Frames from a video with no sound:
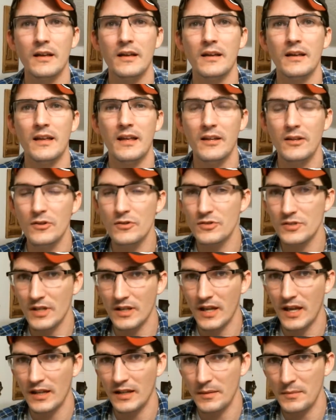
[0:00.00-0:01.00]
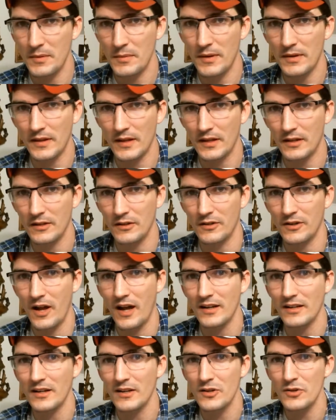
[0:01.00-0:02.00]
can use, again, let me make that clear
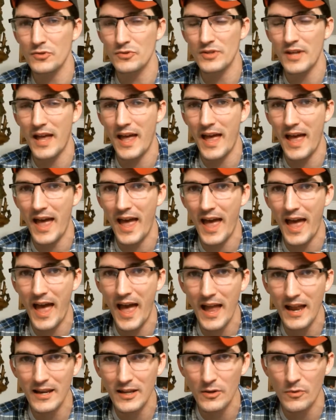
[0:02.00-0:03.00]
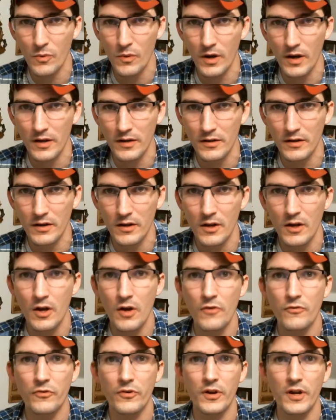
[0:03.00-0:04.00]
God can use anyone
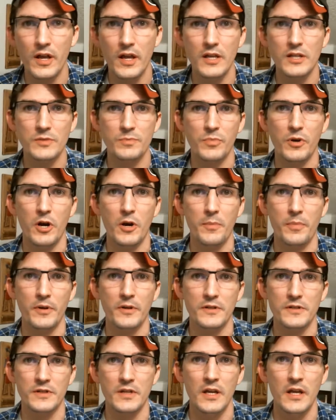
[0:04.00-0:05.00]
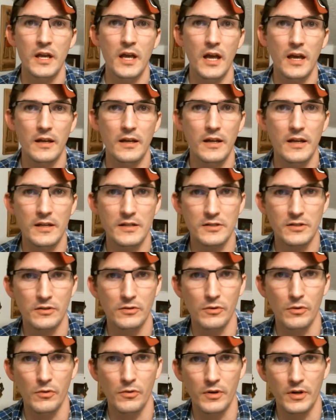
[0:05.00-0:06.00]
for his purpose and his
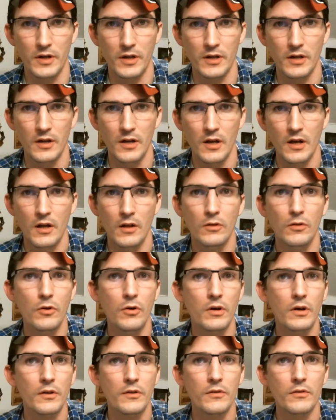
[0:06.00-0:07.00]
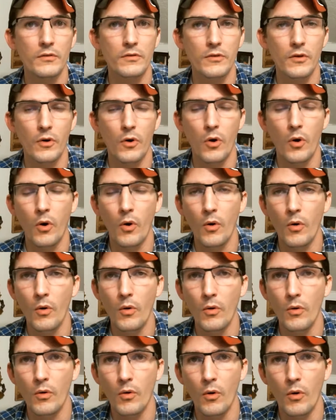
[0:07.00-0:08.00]
glory. Look at the
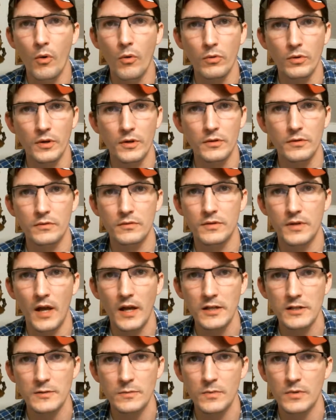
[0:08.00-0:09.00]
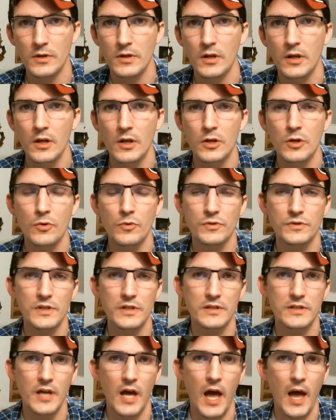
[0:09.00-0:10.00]
whole Old and New Testament. You will see
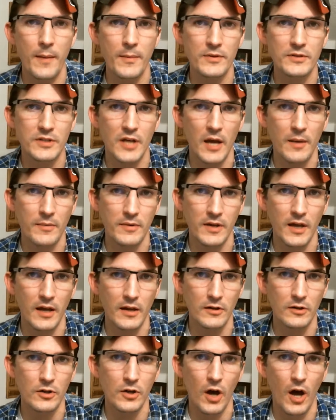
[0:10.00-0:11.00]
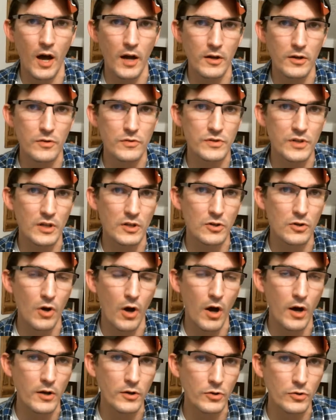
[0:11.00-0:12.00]
time and time again God using
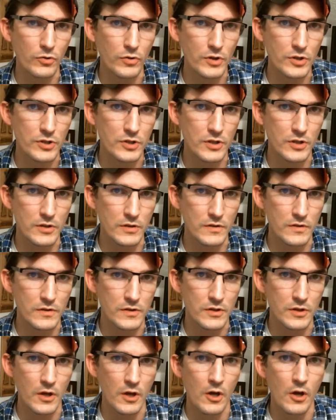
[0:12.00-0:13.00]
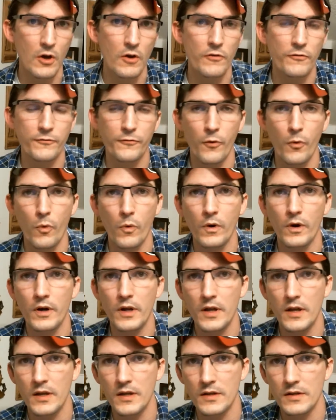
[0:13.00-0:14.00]
non Christians for
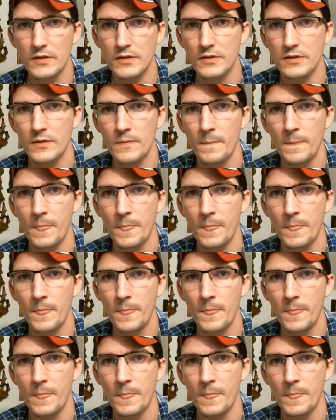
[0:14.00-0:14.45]
his